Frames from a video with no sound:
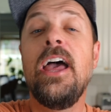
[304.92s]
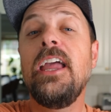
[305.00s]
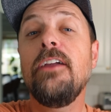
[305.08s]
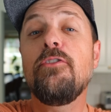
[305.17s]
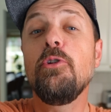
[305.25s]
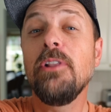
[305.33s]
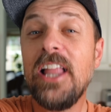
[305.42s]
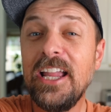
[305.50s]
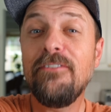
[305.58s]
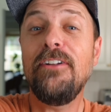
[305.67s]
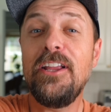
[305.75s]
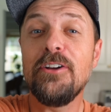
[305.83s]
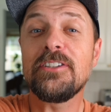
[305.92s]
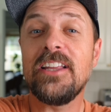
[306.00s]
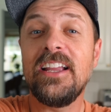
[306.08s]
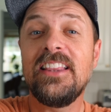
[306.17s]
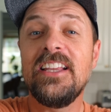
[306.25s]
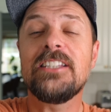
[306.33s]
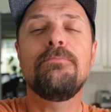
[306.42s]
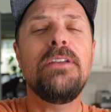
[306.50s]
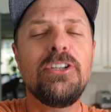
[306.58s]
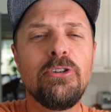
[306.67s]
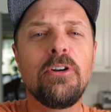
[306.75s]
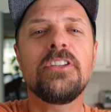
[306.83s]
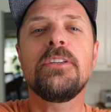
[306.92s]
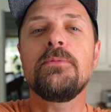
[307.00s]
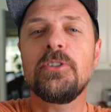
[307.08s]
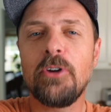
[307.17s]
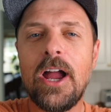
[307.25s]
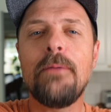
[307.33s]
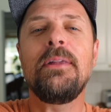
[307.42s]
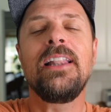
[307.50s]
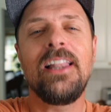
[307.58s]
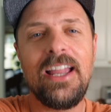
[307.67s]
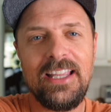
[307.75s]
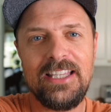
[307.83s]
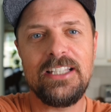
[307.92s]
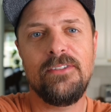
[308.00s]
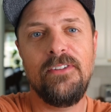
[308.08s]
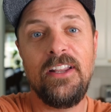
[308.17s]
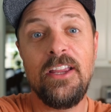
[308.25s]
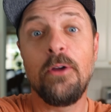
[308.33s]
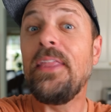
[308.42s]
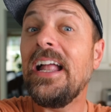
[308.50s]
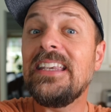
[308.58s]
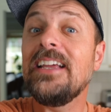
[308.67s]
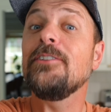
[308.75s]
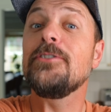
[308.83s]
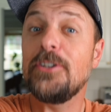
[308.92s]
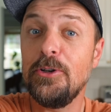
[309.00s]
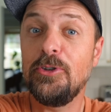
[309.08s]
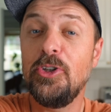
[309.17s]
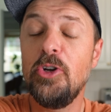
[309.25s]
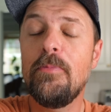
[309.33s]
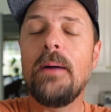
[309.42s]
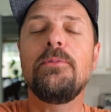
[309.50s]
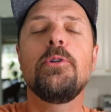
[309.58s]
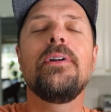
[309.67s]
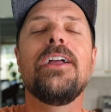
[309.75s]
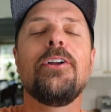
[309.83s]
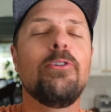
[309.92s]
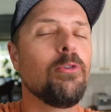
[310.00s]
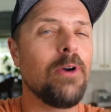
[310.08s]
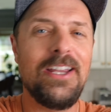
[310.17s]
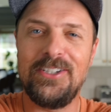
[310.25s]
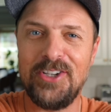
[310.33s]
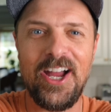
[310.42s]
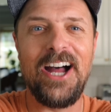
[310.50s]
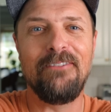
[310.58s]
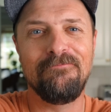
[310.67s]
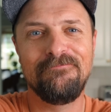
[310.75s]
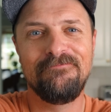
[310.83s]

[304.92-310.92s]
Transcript: Hey, if you like videos like this, be sure to subscribe and like this video. That tells YouTube I'm doing a great job.